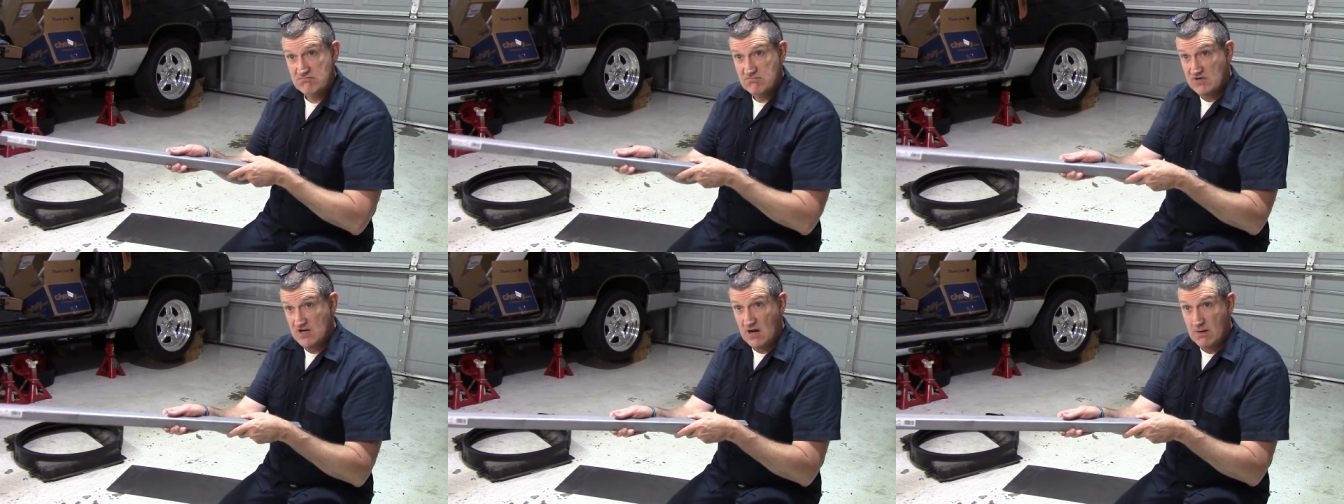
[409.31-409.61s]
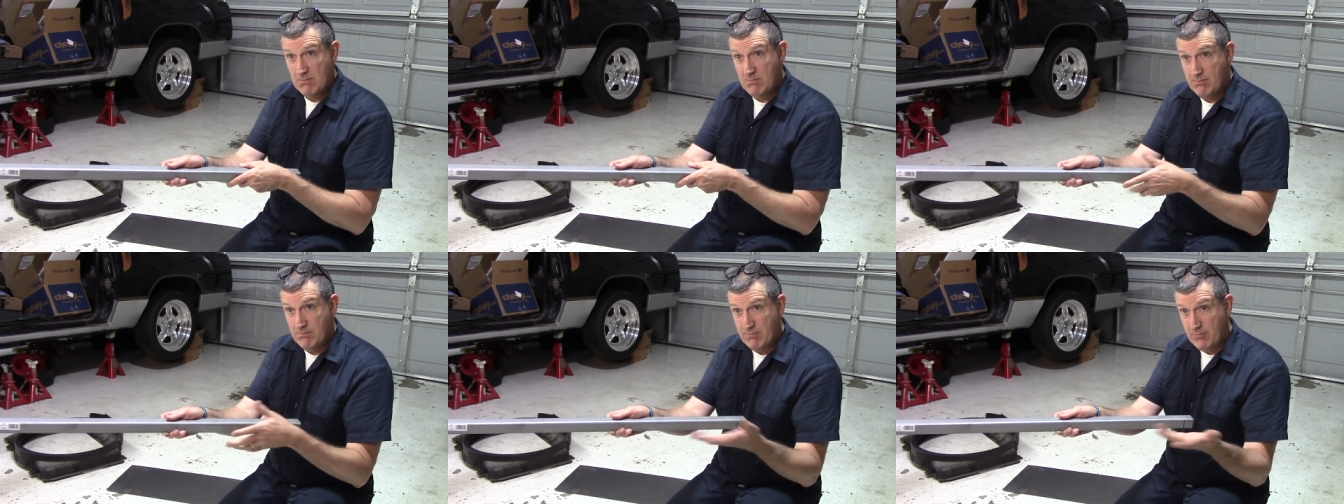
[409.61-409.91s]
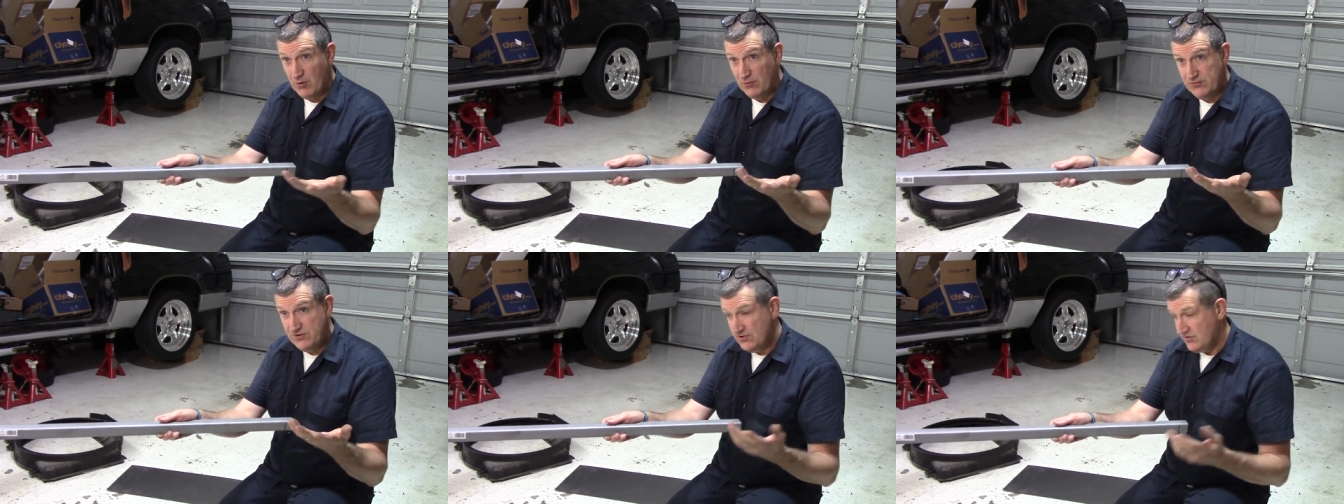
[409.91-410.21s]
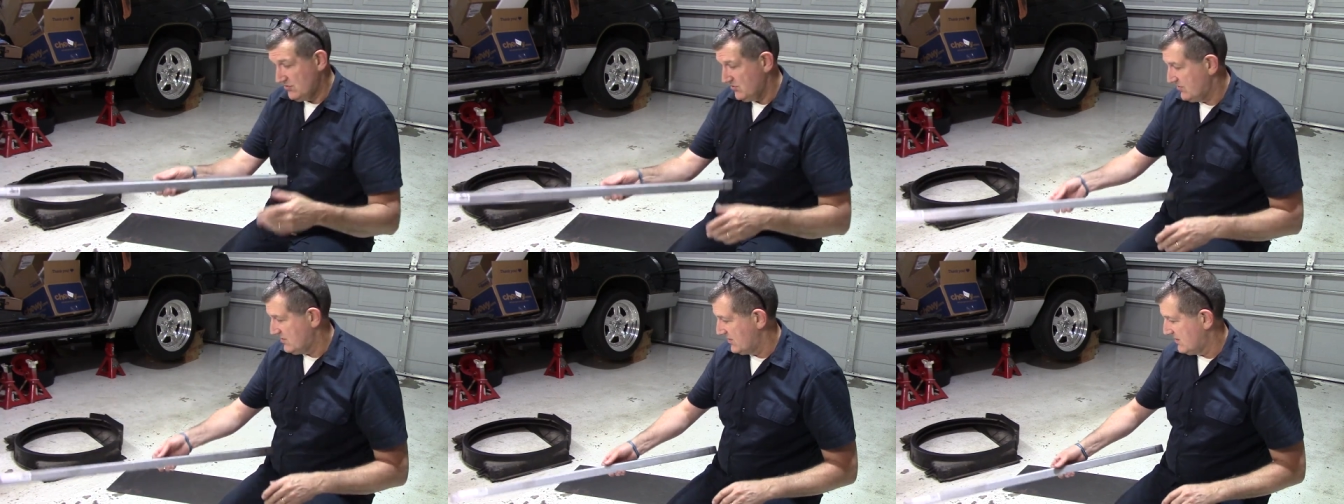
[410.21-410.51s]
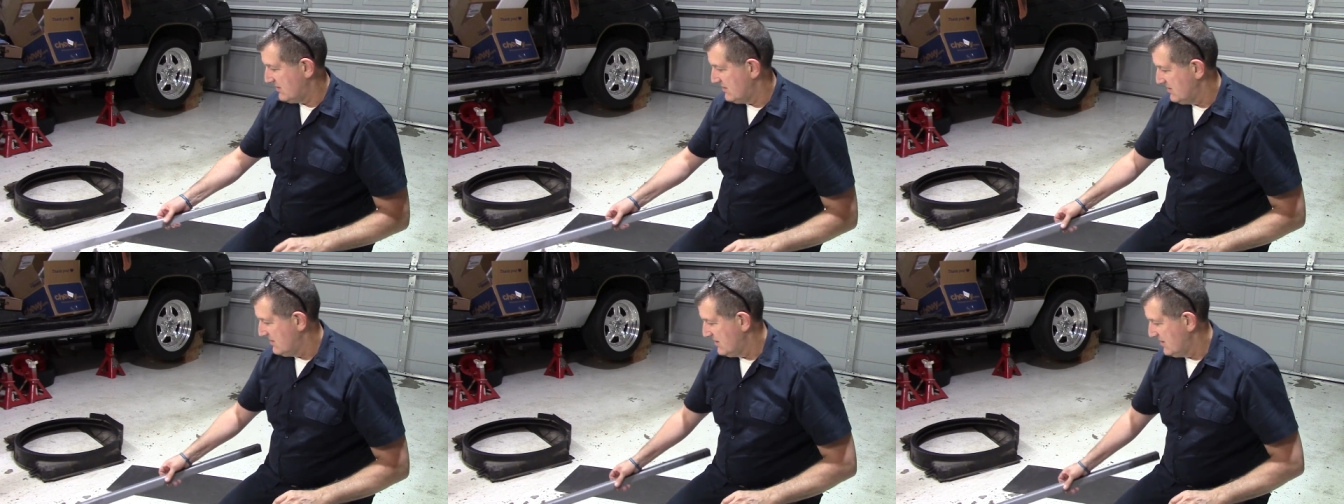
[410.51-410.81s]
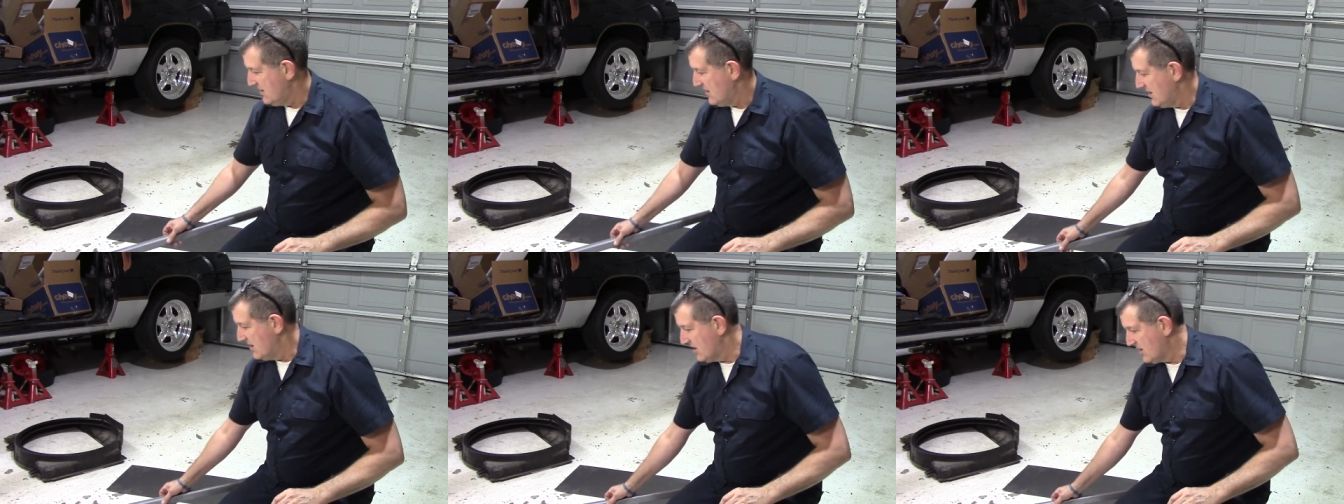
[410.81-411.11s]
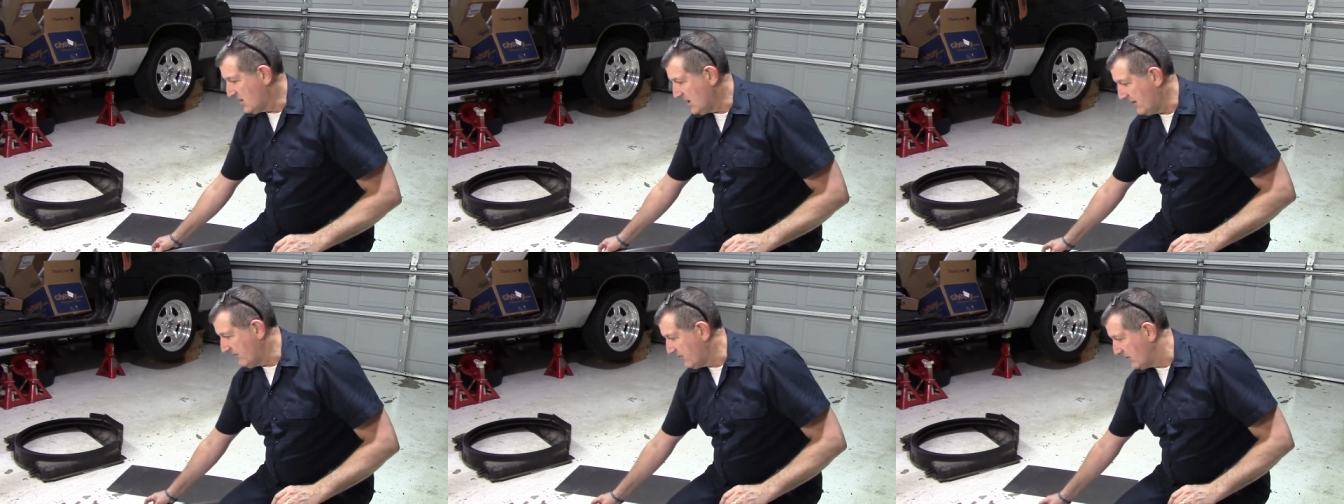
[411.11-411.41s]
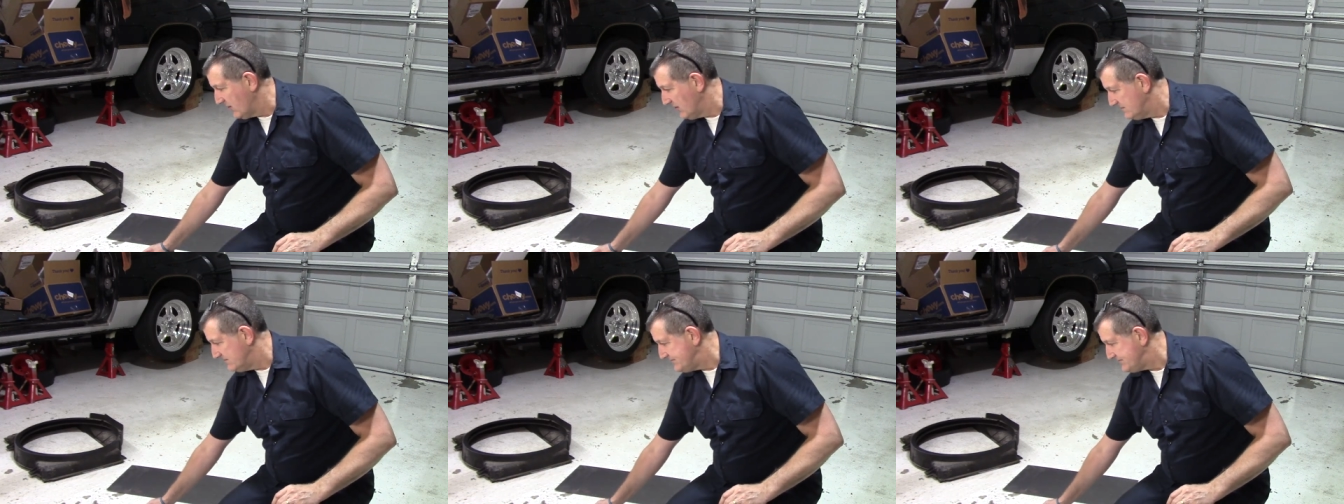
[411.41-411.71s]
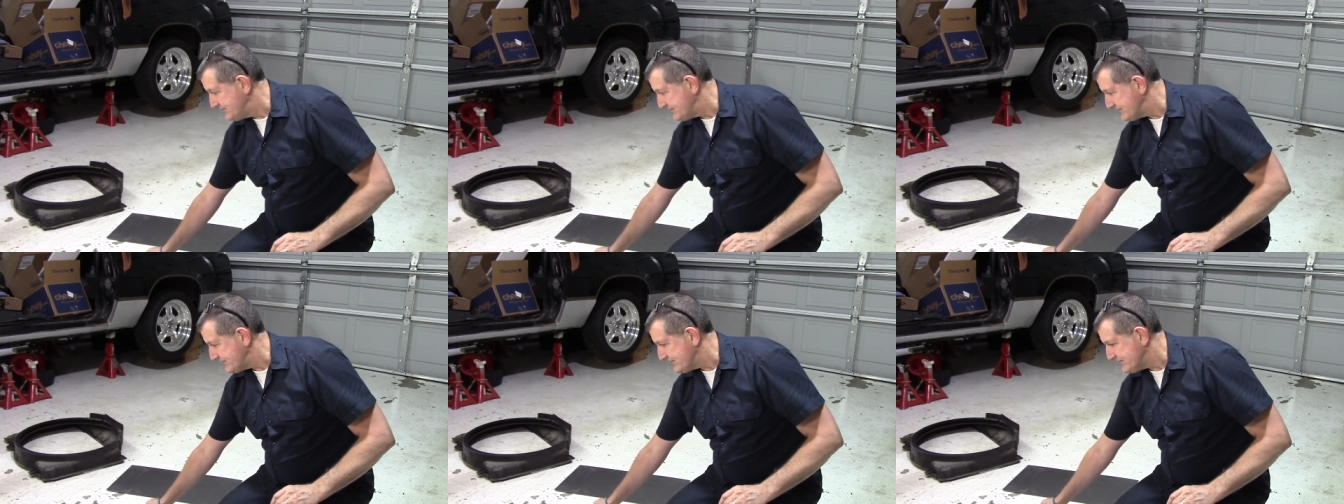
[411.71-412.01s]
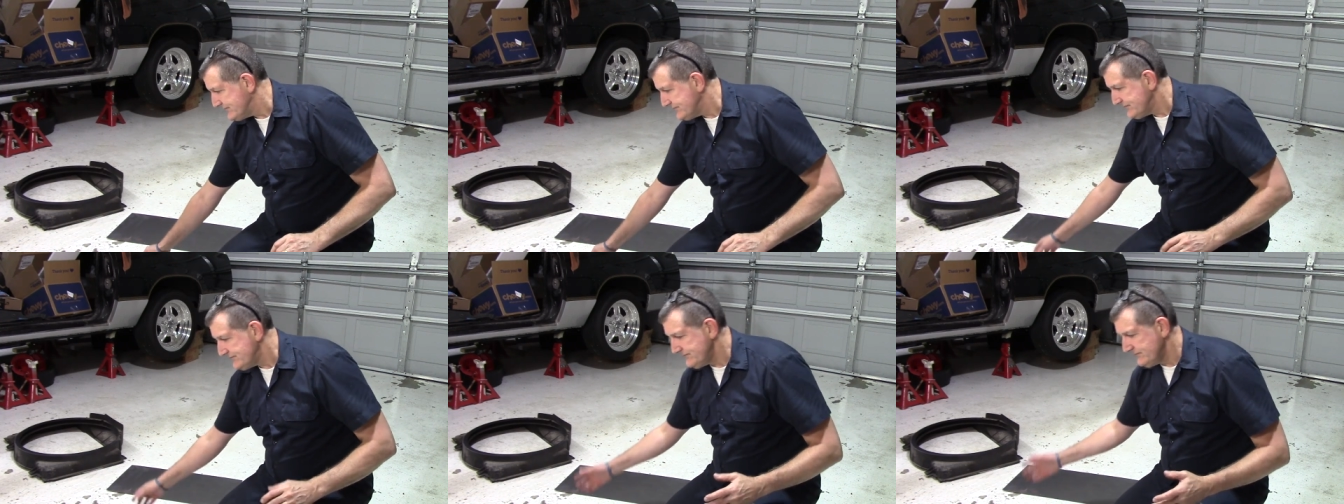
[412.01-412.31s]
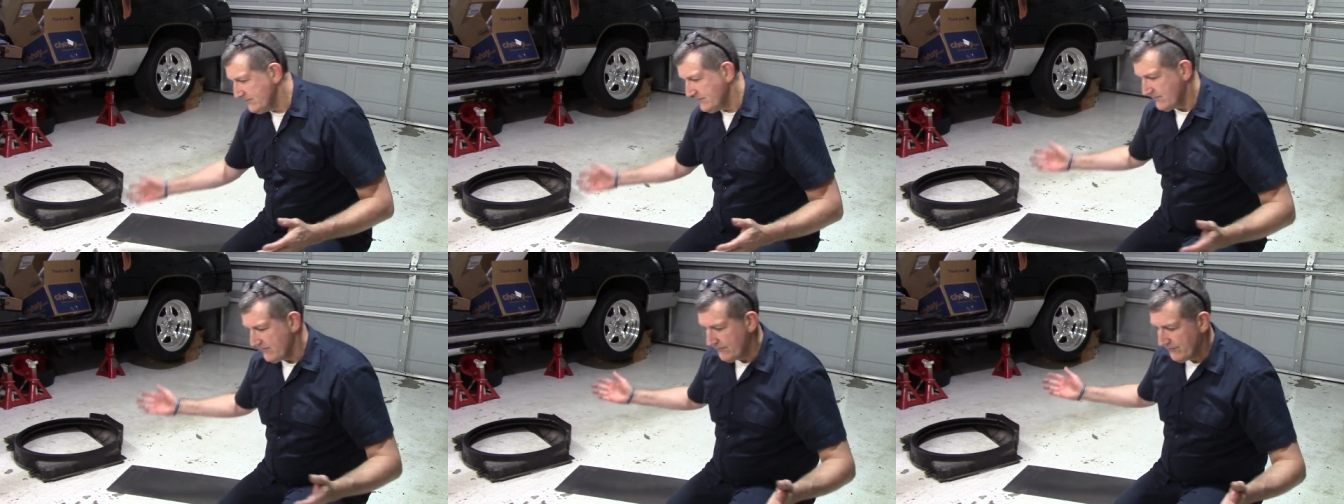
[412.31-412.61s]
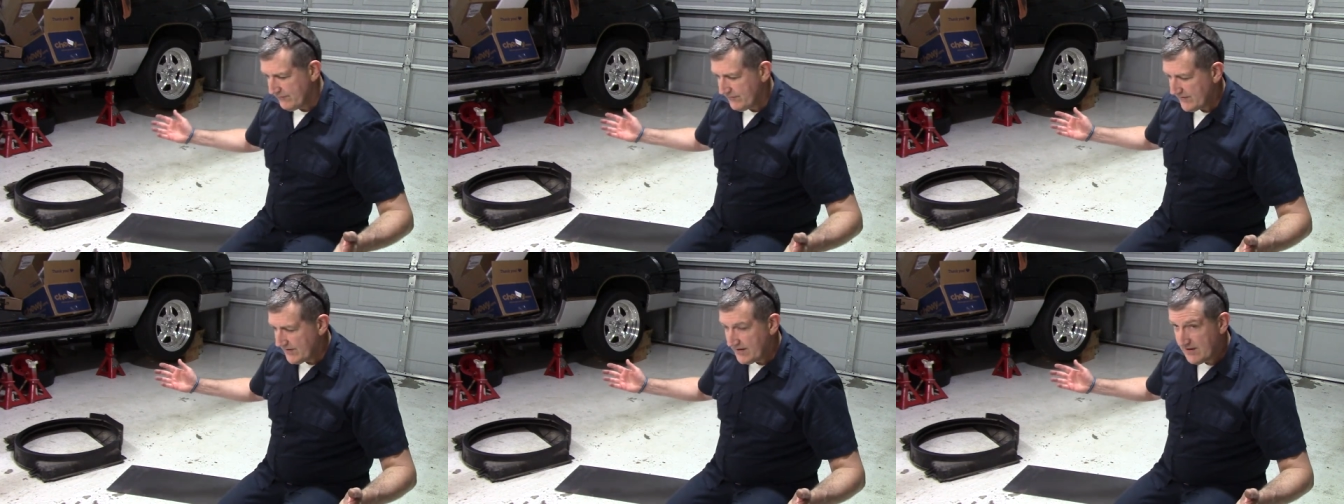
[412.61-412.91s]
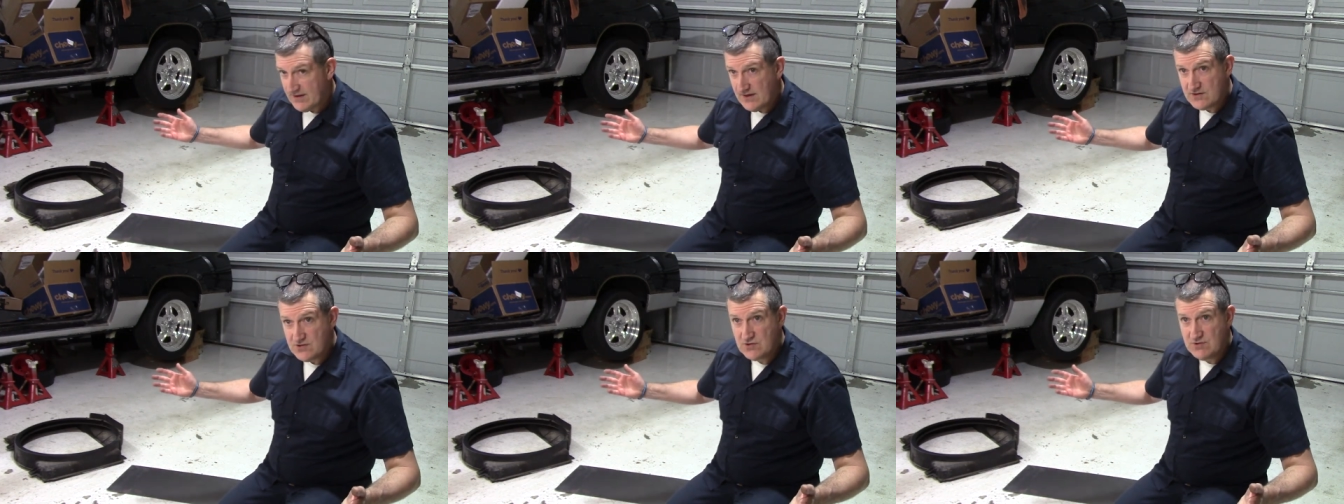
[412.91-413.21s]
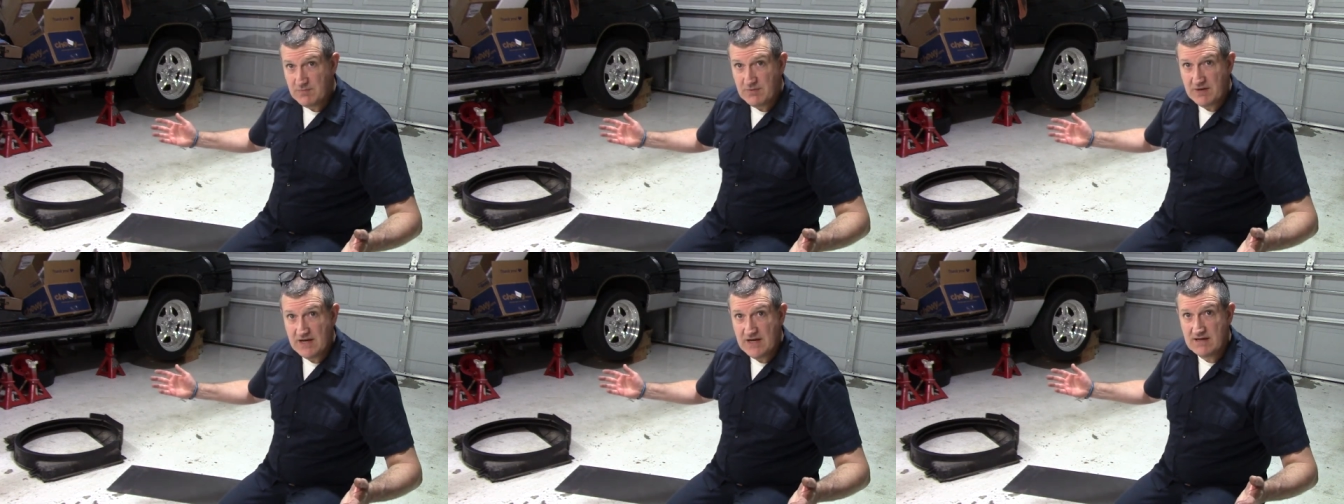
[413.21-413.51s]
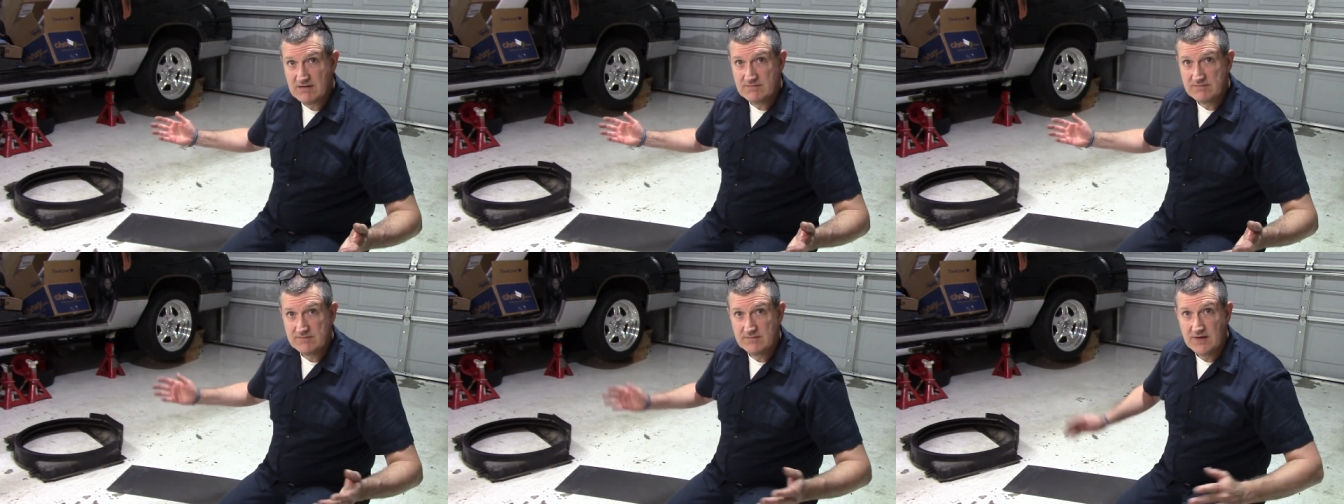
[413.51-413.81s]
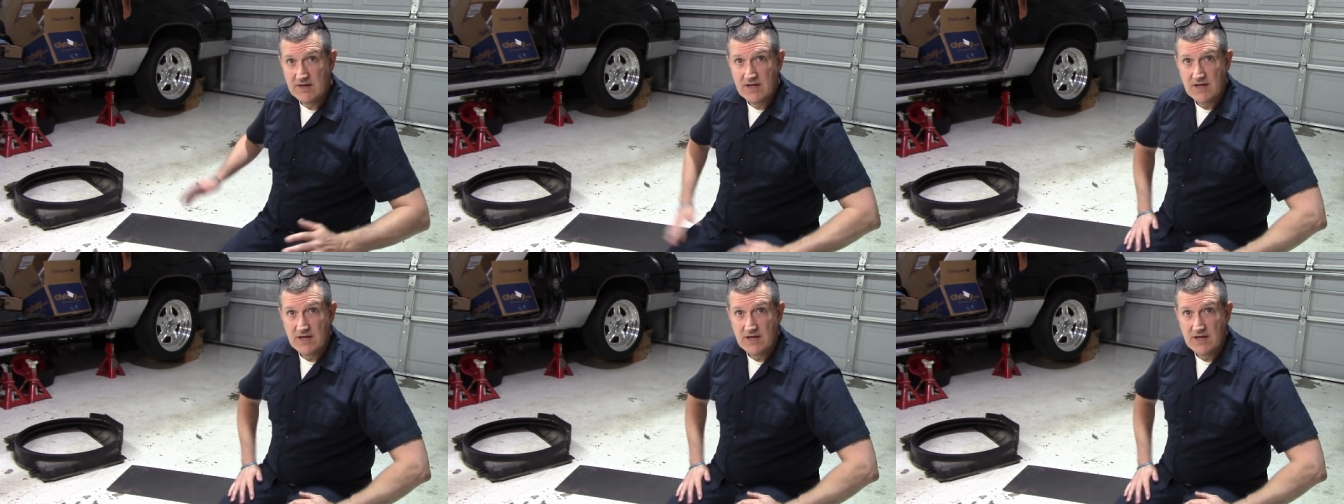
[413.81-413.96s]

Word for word: and I'll bolt it to the cover, and that should be it.